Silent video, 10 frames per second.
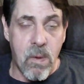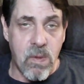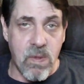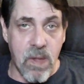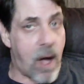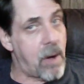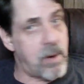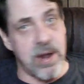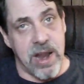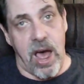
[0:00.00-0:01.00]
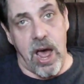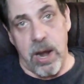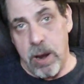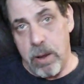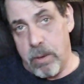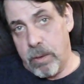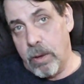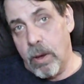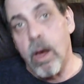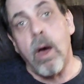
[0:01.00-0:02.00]
No, it doesn't.
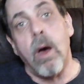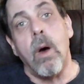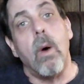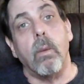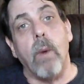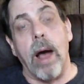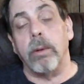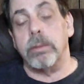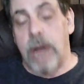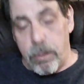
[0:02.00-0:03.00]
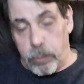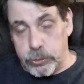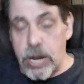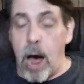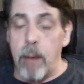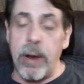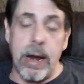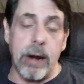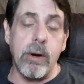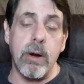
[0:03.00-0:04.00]
Well, I'm going to stop
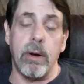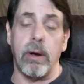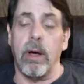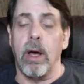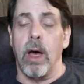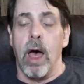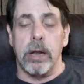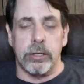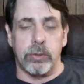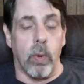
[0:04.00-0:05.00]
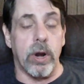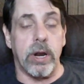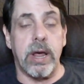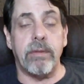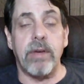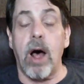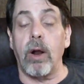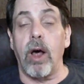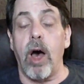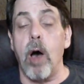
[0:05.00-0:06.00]
here. Just wanted to give y'all a
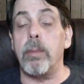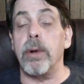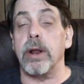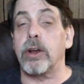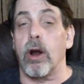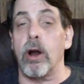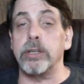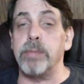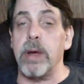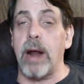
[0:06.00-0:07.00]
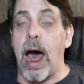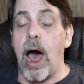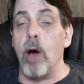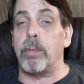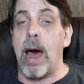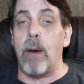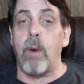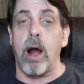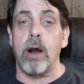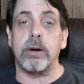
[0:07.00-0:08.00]
little hope and encouragement. I hope that
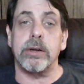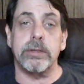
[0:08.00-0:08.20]
worked.